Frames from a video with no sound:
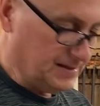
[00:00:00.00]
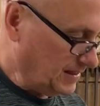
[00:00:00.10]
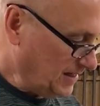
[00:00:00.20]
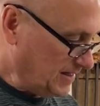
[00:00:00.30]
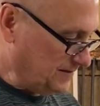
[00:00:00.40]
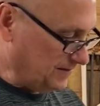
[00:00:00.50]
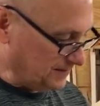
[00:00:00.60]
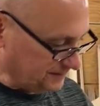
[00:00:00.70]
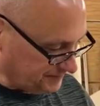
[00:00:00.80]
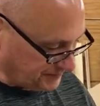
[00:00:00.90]

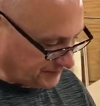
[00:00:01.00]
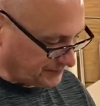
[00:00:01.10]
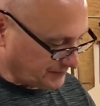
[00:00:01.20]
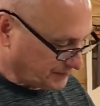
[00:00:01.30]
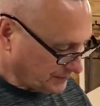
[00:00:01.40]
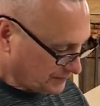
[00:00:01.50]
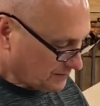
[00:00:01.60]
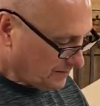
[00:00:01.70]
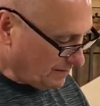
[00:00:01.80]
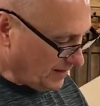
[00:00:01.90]
together,
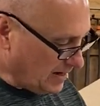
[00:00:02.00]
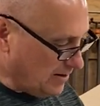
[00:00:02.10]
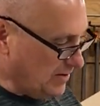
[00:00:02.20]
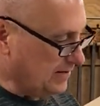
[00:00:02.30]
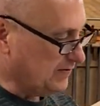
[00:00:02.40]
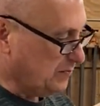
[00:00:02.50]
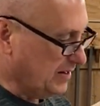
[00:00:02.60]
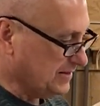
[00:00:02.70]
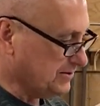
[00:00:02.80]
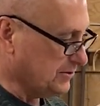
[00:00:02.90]
I'll have a
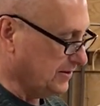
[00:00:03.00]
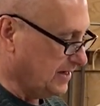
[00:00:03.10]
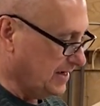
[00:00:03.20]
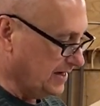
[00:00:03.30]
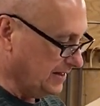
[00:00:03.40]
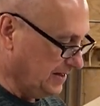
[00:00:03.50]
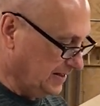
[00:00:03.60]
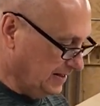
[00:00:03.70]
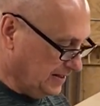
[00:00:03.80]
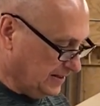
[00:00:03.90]
pencil line
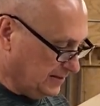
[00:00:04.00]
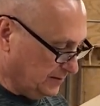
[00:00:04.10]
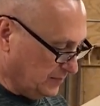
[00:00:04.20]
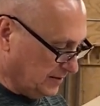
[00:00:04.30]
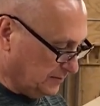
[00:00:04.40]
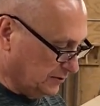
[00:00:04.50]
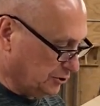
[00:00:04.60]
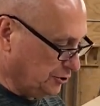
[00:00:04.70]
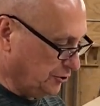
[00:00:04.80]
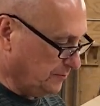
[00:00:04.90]
to be able to
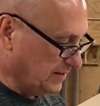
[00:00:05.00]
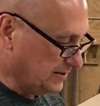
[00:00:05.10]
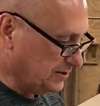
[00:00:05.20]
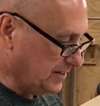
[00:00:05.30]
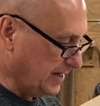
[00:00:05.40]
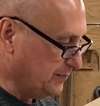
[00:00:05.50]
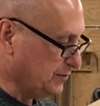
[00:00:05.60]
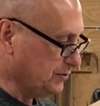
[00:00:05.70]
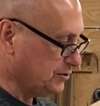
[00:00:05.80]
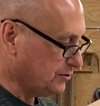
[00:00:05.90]
shoot my
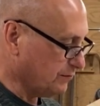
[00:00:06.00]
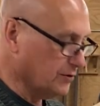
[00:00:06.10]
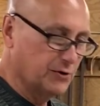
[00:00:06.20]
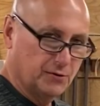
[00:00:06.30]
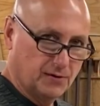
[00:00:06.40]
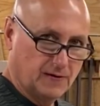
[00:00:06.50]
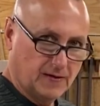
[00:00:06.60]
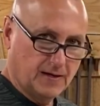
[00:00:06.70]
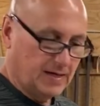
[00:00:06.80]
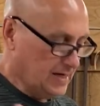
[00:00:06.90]
staples through,
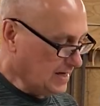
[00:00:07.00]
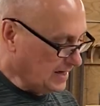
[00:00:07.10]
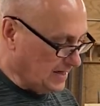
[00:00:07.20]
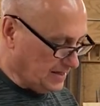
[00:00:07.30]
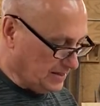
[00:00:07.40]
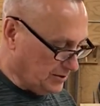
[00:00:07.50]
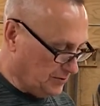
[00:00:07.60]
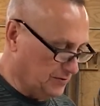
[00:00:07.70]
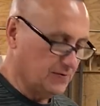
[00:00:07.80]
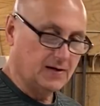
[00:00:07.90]
and I
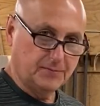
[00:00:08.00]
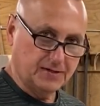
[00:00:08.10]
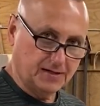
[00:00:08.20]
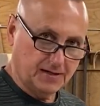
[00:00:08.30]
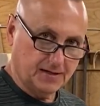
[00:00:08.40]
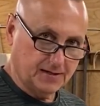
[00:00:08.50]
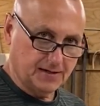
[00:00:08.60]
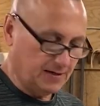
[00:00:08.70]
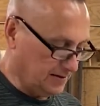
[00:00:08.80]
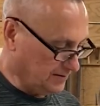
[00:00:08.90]
know I'm gonna hit
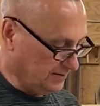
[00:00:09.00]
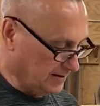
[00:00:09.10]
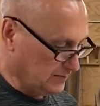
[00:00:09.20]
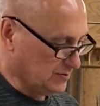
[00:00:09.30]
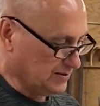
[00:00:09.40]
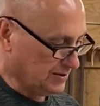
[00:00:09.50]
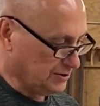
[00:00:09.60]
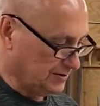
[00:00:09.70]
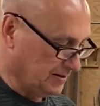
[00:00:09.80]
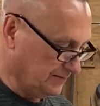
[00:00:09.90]
in the correct
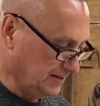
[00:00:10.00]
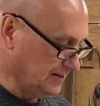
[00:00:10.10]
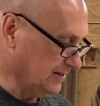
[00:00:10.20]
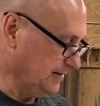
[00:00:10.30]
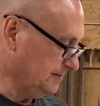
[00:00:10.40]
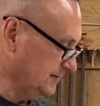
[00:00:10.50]
position every time.